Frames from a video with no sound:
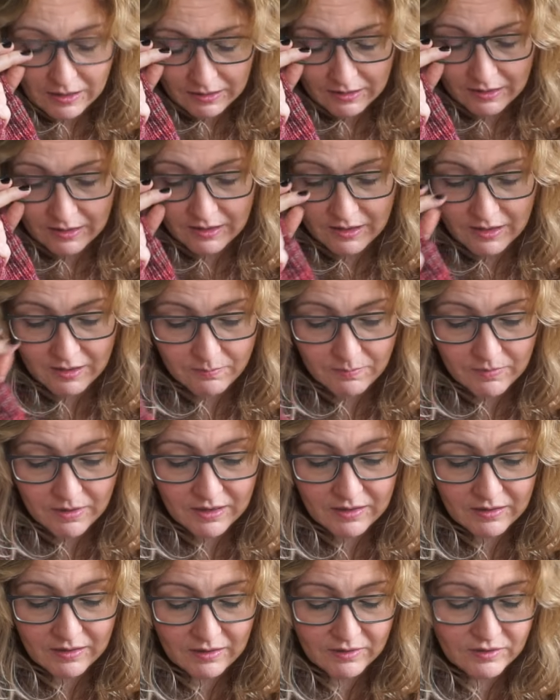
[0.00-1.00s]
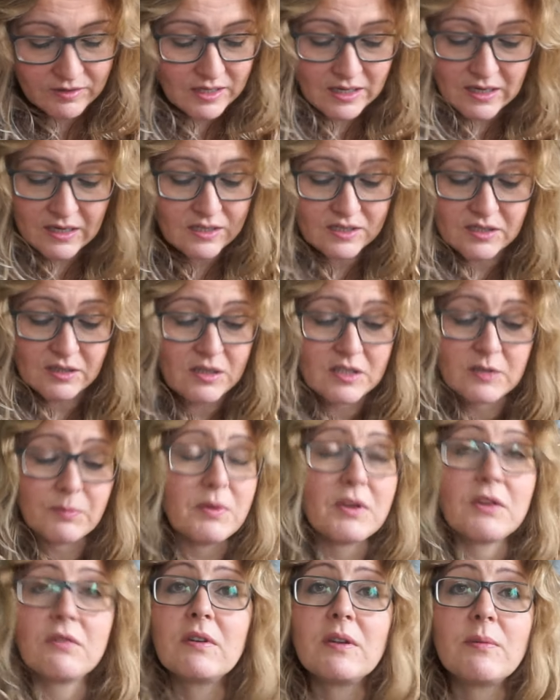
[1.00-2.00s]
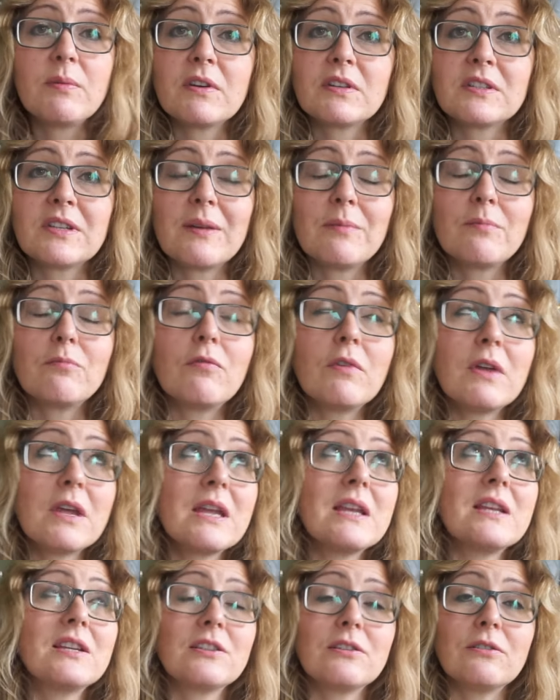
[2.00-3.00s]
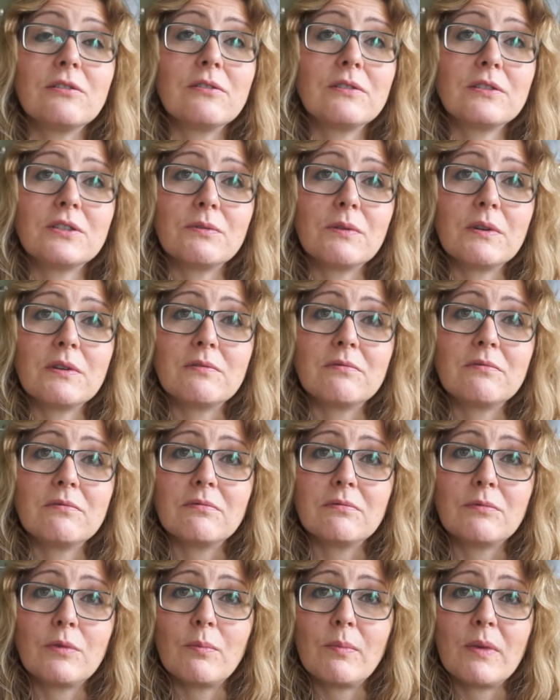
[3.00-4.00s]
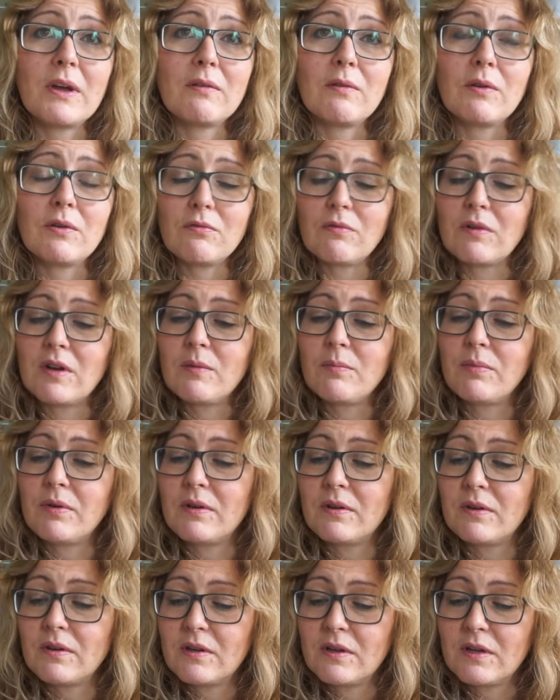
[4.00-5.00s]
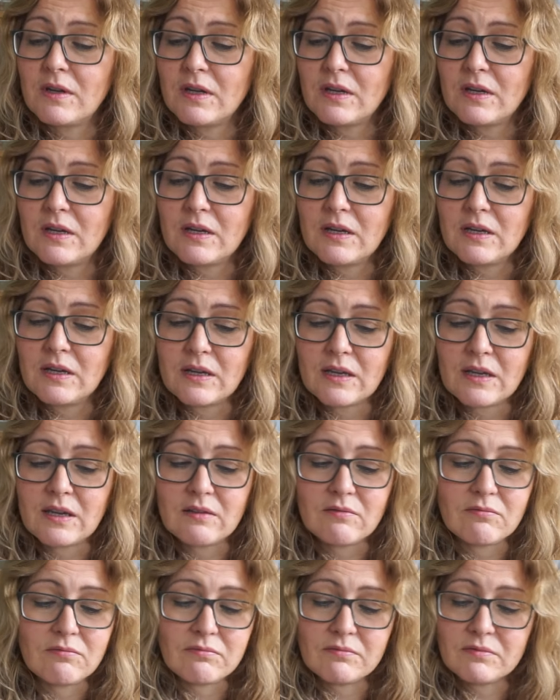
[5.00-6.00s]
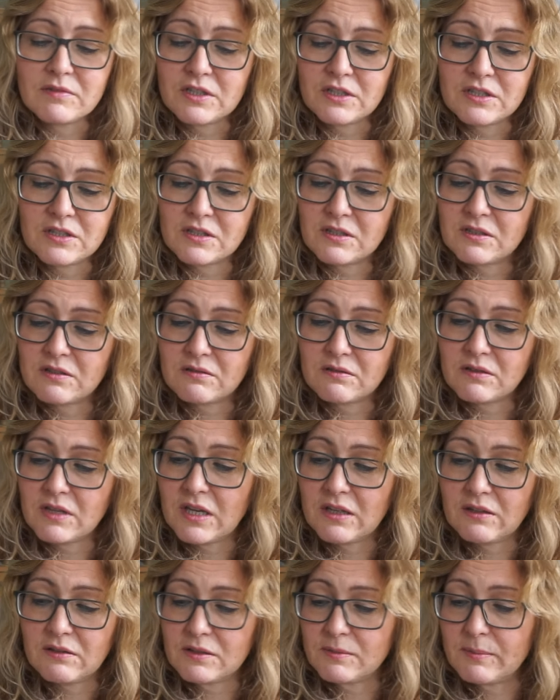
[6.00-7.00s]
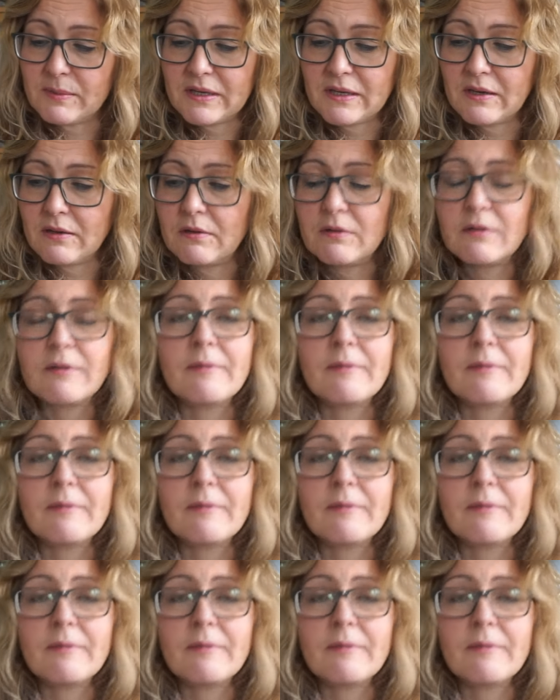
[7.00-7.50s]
Um, I think it's it's purely because I'm really slow at doing one by one rib, like it just kills me.